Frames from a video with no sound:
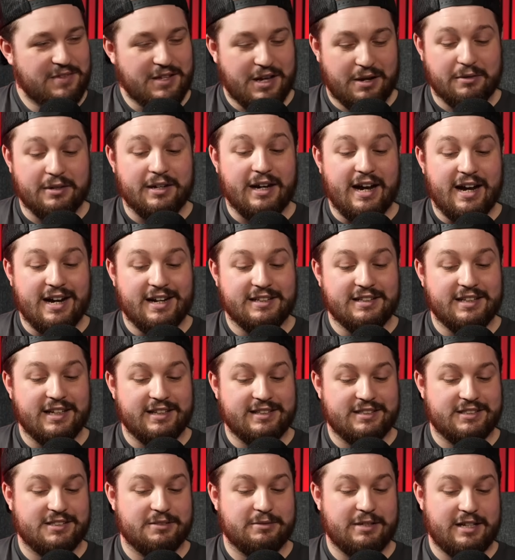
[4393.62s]
I'm glad they
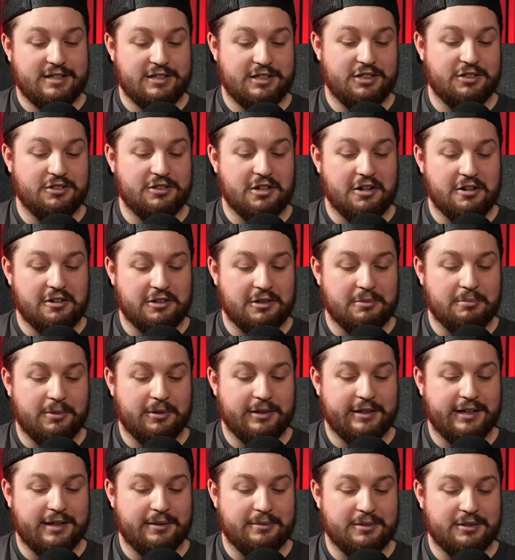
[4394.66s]
said that you can't
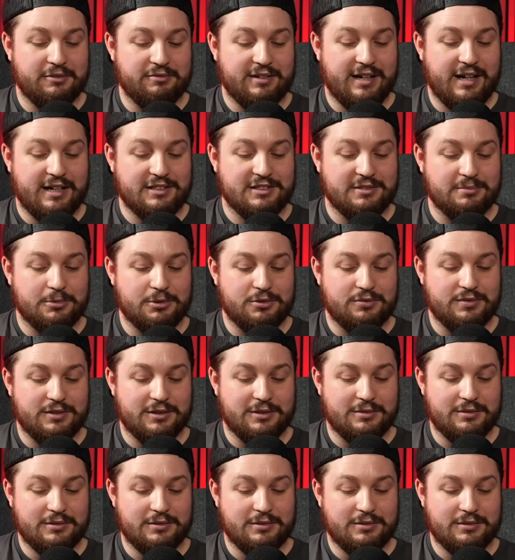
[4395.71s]
combine that with the reactor move, though.